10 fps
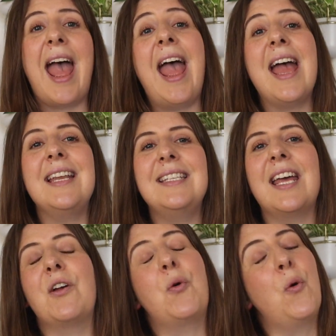And
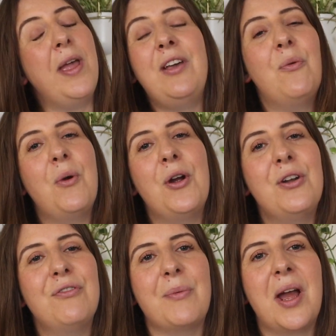a quick
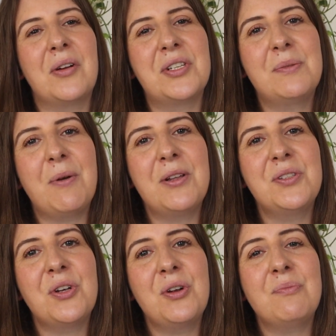word from our
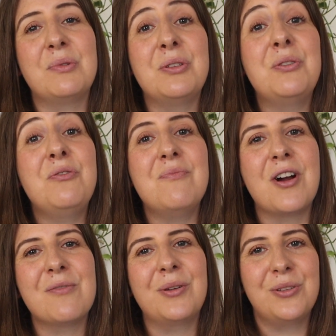sponsor, Blue
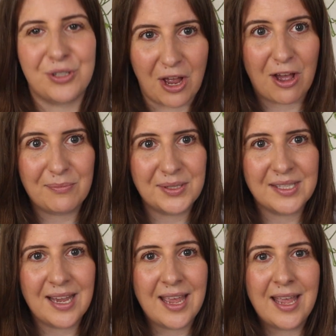Marble Jobs.